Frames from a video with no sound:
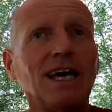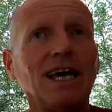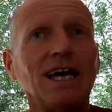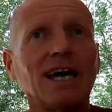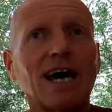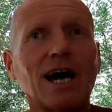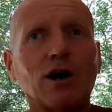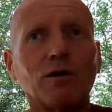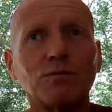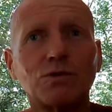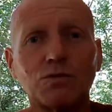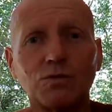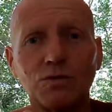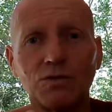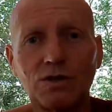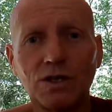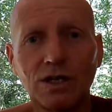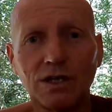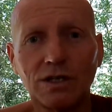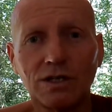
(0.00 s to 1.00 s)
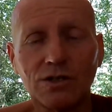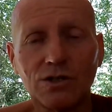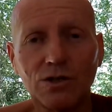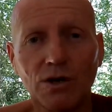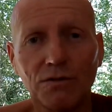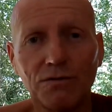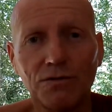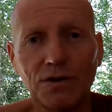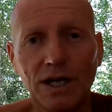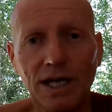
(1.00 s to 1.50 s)
it helps with the
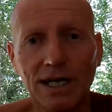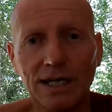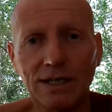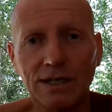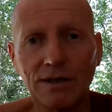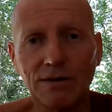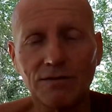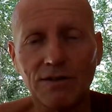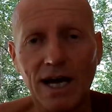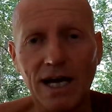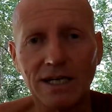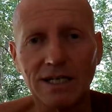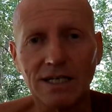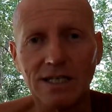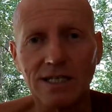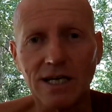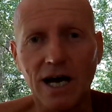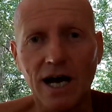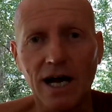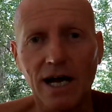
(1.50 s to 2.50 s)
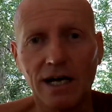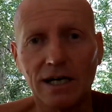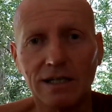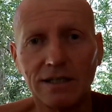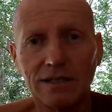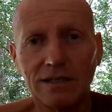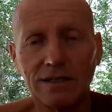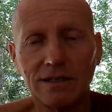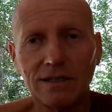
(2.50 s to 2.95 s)
softening of that desire,